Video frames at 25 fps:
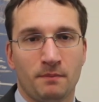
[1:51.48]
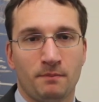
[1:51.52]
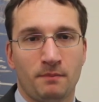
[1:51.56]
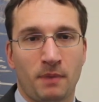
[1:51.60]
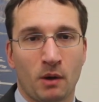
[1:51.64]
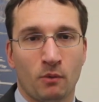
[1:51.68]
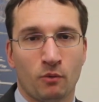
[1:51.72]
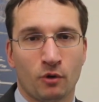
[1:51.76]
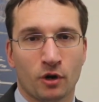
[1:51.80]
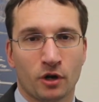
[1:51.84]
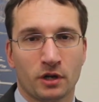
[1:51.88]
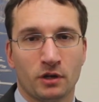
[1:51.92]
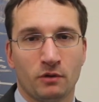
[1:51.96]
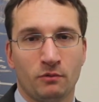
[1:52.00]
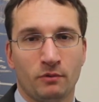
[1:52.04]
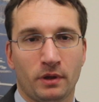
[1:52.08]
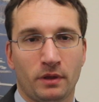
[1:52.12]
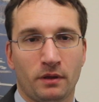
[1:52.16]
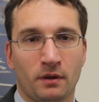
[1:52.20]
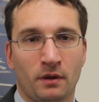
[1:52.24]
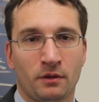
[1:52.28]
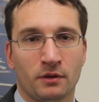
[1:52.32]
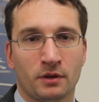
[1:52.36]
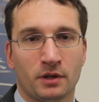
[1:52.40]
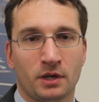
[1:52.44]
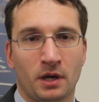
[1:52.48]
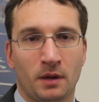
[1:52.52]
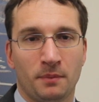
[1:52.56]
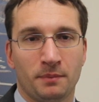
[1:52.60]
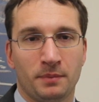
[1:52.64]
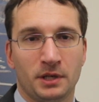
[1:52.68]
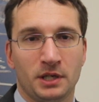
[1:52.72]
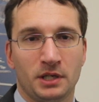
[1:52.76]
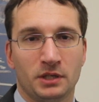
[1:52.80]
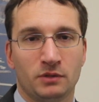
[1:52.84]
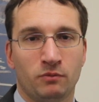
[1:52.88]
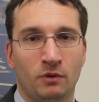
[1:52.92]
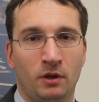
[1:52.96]
By working with other
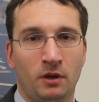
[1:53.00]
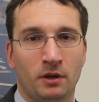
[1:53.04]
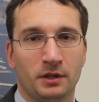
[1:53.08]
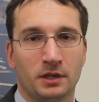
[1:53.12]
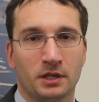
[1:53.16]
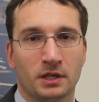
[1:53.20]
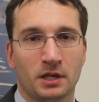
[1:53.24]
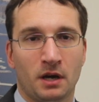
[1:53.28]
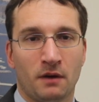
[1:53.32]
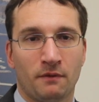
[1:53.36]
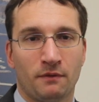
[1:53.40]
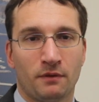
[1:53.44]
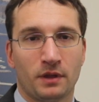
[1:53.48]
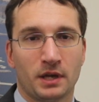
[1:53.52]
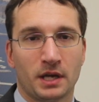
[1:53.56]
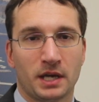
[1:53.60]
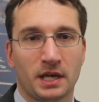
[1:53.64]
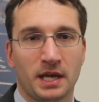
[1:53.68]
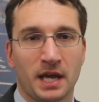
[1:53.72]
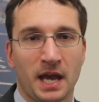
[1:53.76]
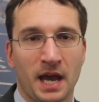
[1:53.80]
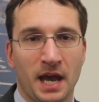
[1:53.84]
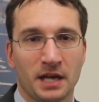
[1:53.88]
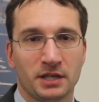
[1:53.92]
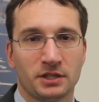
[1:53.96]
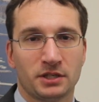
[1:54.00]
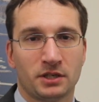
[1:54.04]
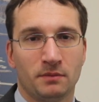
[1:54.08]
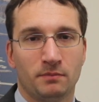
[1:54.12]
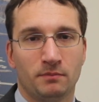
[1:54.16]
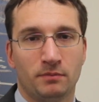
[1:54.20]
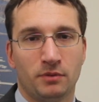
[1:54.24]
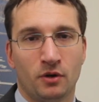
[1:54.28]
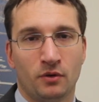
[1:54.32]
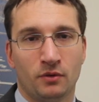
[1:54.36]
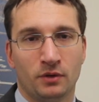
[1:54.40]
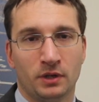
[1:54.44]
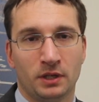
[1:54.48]
companies willing to cover the cash
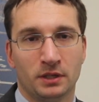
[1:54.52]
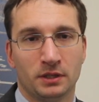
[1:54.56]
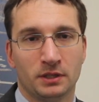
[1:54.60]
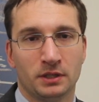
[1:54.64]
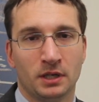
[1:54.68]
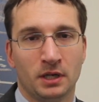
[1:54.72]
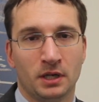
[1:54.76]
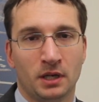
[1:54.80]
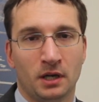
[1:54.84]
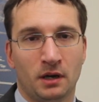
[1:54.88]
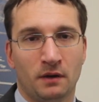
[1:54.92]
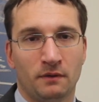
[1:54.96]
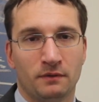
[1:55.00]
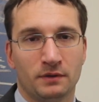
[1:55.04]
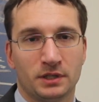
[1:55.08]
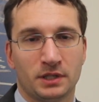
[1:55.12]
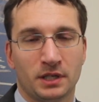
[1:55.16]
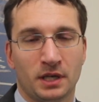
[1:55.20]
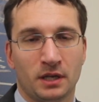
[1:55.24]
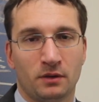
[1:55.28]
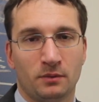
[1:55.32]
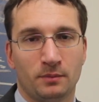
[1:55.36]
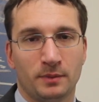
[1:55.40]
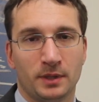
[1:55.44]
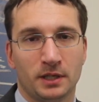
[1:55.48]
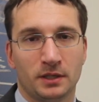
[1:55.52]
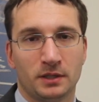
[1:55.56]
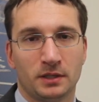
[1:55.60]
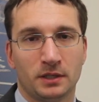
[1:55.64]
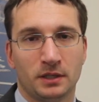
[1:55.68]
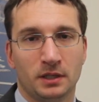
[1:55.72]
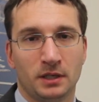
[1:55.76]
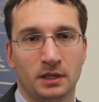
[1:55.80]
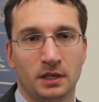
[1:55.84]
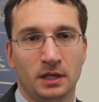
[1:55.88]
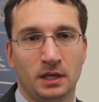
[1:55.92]
component of a settlement,